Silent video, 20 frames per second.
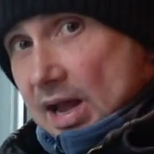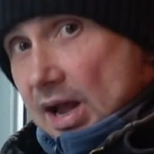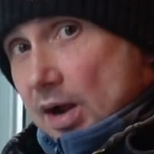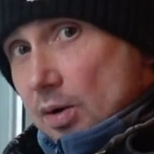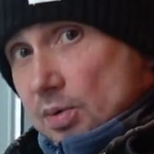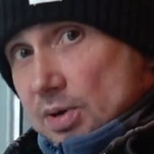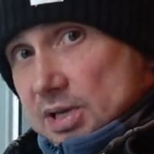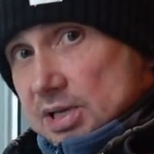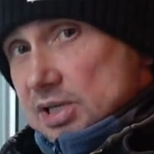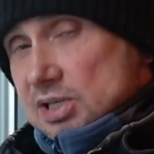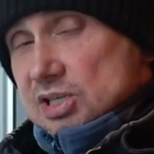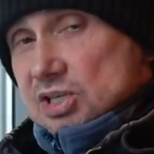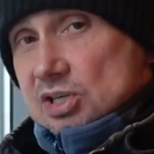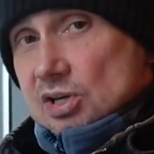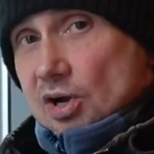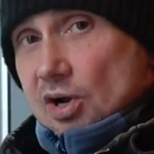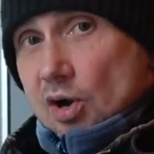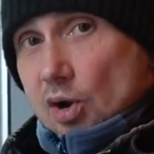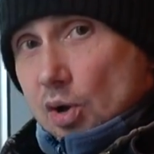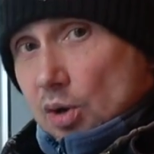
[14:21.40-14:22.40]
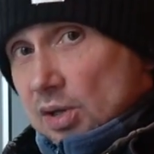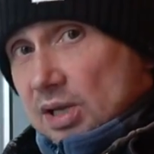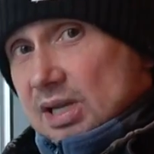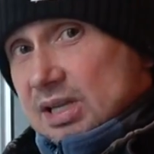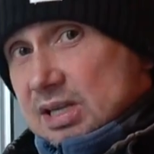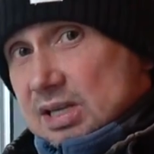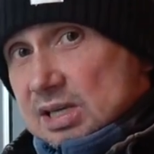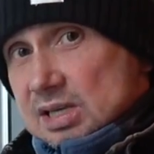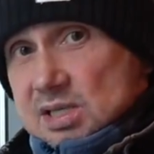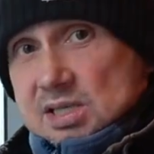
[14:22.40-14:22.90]
now, all
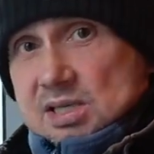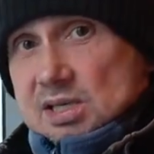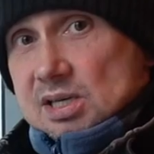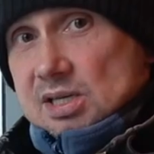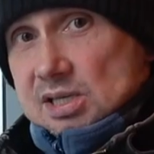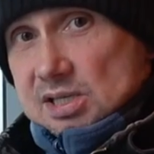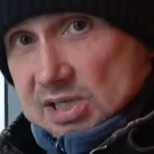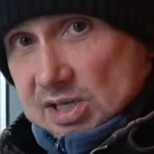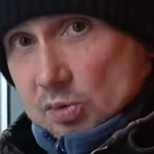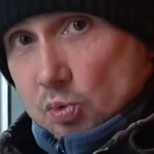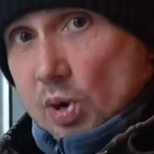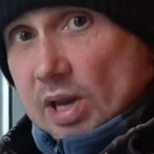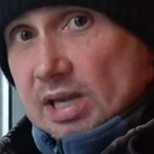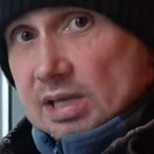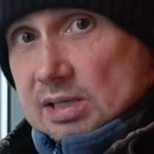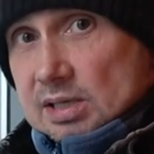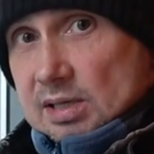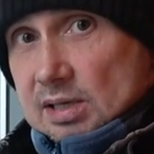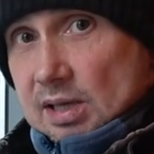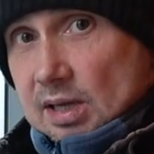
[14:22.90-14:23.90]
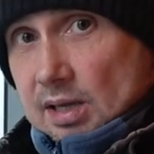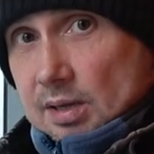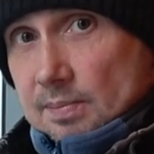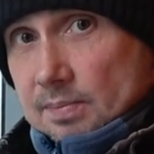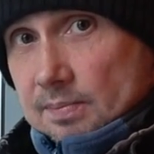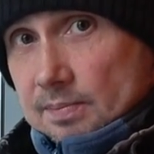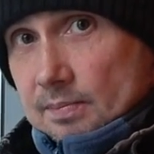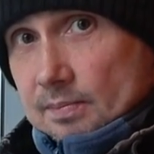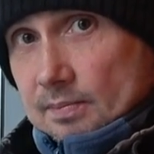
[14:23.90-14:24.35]
it is a waiting game.